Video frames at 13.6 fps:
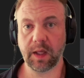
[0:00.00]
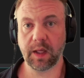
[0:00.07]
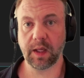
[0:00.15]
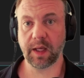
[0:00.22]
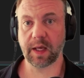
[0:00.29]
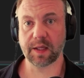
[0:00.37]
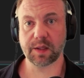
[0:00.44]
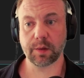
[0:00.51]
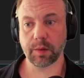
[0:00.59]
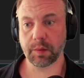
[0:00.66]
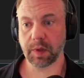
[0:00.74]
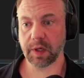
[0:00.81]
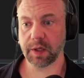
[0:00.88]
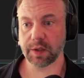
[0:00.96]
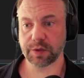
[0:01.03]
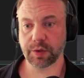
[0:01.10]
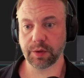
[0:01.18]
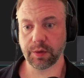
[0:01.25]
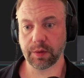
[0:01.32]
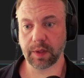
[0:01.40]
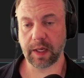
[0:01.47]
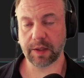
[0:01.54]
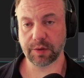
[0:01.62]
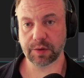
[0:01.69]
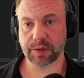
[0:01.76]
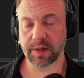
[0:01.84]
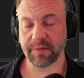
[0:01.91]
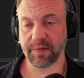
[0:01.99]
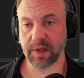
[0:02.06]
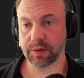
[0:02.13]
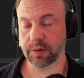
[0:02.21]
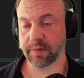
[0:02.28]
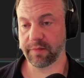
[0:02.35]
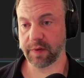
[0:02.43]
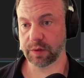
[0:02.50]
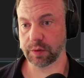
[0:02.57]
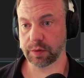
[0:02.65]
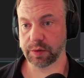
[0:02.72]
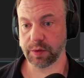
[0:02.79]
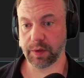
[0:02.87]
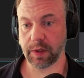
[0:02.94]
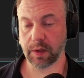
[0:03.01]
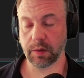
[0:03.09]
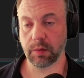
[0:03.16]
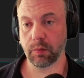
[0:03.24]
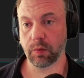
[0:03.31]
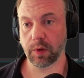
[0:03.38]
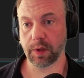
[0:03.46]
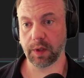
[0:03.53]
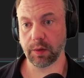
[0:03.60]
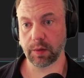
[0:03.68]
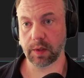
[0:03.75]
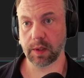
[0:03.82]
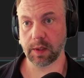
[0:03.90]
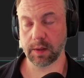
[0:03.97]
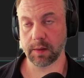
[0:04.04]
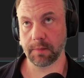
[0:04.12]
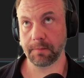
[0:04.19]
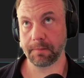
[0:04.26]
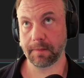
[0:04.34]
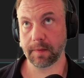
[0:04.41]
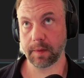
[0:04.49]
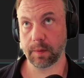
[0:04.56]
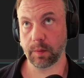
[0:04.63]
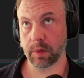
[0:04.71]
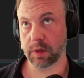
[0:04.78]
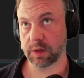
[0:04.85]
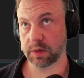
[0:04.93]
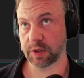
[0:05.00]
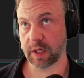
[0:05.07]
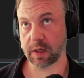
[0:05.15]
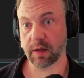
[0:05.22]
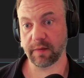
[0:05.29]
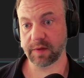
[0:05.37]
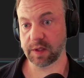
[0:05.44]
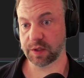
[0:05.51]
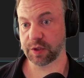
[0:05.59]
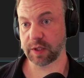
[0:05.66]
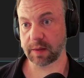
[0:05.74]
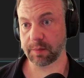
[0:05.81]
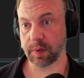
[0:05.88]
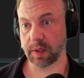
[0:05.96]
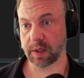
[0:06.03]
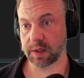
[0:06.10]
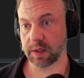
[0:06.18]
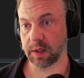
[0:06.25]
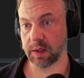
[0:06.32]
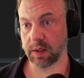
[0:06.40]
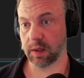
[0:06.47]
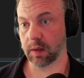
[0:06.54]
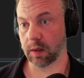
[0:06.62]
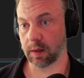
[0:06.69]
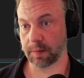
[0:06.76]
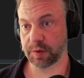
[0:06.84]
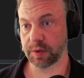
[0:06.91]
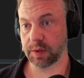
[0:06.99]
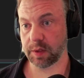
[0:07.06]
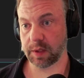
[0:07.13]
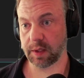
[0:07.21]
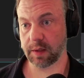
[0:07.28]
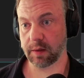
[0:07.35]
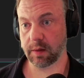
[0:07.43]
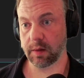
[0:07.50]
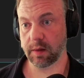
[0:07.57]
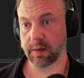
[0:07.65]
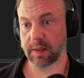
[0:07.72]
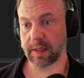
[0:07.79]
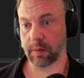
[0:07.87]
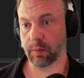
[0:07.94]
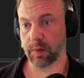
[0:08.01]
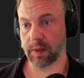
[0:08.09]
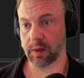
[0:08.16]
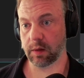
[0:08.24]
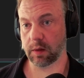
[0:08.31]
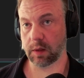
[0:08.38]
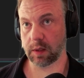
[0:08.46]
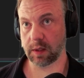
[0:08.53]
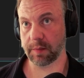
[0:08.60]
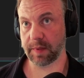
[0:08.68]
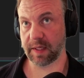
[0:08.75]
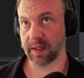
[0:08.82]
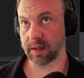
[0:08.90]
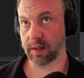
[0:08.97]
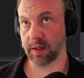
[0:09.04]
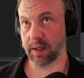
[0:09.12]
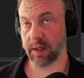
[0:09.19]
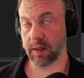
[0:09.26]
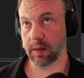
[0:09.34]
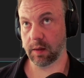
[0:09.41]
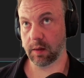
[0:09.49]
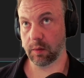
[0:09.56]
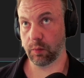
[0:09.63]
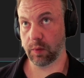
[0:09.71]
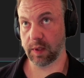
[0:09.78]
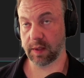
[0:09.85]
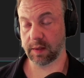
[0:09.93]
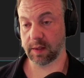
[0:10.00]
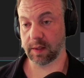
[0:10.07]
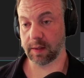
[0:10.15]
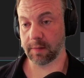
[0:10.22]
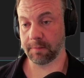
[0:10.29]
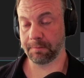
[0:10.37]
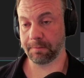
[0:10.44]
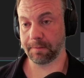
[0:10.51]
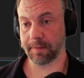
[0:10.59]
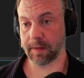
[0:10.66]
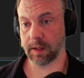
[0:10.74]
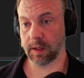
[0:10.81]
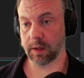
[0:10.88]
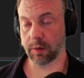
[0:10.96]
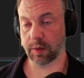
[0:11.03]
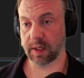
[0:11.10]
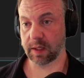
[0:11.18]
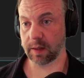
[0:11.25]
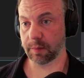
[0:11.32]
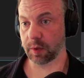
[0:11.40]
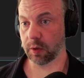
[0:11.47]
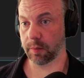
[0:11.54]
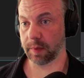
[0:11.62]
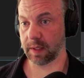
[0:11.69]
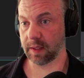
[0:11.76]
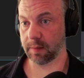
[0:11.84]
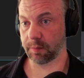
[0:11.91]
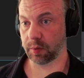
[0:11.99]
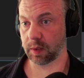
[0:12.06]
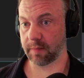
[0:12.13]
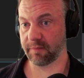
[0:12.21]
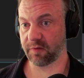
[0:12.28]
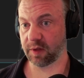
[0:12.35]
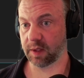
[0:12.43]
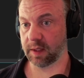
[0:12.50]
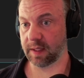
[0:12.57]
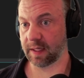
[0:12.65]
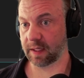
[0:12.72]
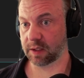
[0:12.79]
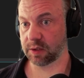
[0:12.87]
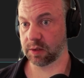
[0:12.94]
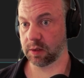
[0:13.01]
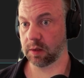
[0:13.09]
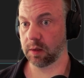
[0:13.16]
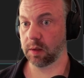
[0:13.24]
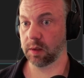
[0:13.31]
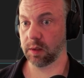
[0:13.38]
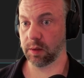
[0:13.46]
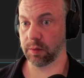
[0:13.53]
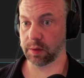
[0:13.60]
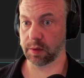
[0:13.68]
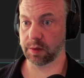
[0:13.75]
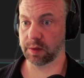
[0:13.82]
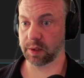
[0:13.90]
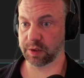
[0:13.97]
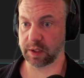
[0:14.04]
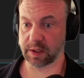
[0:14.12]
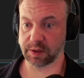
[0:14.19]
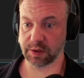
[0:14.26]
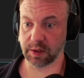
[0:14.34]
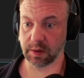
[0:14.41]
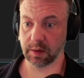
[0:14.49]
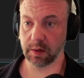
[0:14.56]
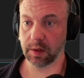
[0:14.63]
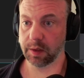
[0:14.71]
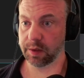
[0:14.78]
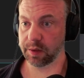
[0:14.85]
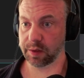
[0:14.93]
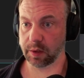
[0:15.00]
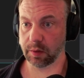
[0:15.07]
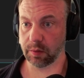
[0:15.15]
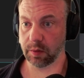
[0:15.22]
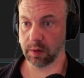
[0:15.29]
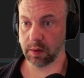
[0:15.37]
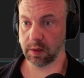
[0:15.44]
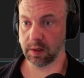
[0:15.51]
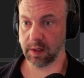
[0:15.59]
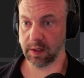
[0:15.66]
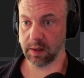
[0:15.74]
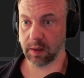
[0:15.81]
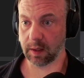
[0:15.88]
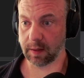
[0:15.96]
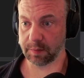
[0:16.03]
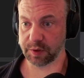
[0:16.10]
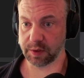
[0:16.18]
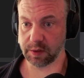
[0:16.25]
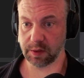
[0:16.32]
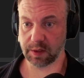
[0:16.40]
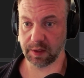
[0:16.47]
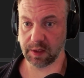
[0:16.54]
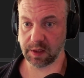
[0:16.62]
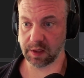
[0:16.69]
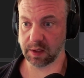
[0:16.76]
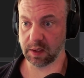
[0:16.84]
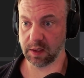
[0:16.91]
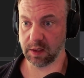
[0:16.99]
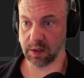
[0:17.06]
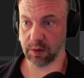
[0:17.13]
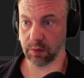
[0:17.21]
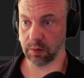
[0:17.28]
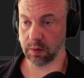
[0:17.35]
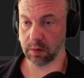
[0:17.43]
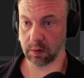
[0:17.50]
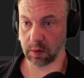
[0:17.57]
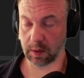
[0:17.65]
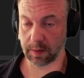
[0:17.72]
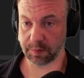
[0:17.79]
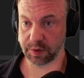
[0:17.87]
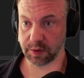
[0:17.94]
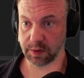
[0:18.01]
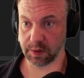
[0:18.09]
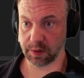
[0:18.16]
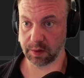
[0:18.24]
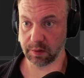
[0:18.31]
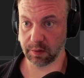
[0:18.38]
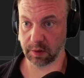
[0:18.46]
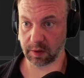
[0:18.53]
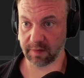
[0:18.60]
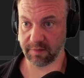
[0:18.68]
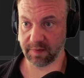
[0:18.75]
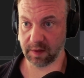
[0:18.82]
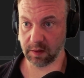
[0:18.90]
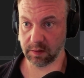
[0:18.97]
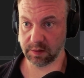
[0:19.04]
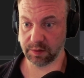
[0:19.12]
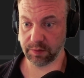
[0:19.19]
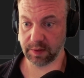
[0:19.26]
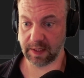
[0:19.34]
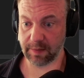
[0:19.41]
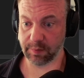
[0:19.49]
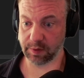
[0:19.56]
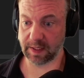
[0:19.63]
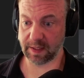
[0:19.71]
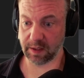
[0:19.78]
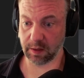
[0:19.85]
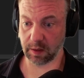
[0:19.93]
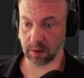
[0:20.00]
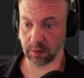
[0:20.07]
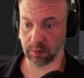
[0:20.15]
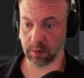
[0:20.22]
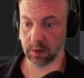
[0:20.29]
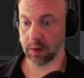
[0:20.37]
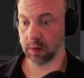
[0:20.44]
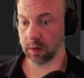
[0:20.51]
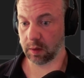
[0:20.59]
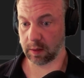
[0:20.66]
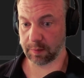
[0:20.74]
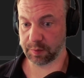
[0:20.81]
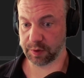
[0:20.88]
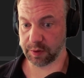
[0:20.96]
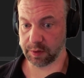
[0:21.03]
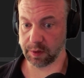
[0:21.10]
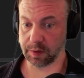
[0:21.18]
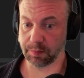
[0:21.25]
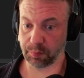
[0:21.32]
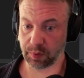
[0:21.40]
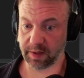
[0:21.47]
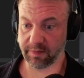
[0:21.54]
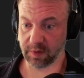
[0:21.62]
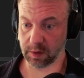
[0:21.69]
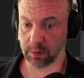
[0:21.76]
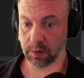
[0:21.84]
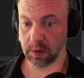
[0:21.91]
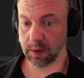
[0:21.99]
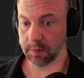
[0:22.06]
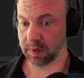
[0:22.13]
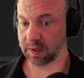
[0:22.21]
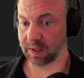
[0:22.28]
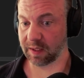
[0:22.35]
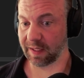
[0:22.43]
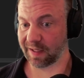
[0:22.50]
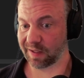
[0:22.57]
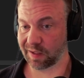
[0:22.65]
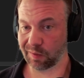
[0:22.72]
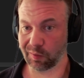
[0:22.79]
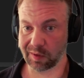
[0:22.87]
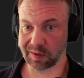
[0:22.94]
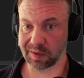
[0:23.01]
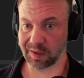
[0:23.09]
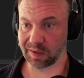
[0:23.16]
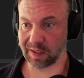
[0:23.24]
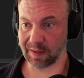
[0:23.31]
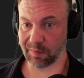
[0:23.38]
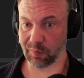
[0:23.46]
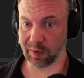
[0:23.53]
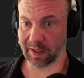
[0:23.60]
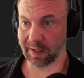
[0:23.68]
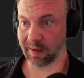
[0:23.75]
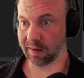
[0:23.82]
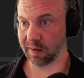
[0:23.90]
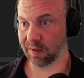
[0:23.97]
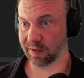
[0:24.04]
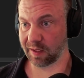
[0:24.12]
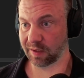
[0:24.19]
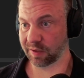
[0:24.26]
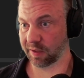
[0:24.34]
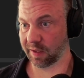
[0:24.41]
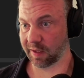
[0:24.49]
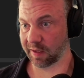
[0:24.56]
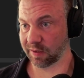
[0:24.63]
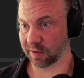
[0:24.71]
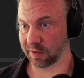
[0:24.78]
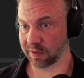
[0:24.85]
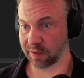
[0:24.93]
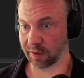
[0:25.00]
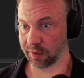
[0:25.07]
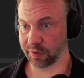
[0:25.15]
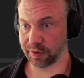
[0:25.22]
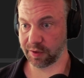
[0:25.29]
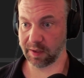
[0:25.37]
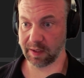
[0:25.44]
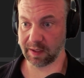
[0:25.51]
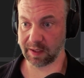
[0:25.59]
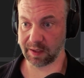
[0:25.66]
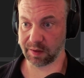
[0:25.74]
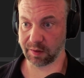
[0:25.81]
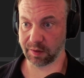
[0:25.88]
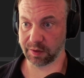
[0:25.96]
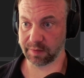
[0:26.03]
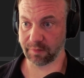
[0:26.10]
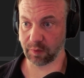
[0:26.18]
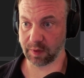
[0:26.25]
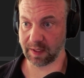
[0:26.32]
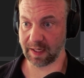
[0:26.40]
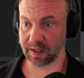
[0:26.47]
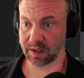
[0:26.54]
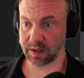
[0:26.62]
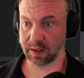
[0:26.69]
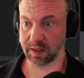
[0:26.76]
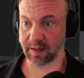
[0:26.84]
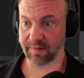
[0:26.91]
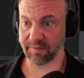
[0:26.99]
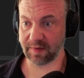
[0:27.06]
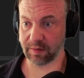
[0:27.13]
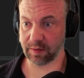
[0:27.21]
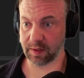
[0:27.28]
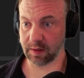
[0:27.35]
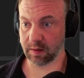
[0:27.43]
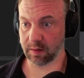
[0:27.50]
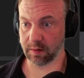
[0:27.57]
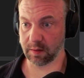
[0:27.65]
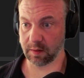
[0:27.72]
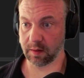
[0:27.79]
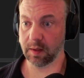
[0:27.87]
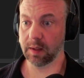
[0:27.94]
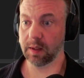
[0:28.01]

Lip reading: Hey guys, so I wanted to show you an interesting feature in Visual Studio where you can check off this checkbox in the options here that will automatically, with GitHub Copilot, prompt for the next user suggestion. So in options, and this is the new options look and feel, and to enable that you go options preview, but the classic works the same way. You essentially can just search, and I searched for next and I found it under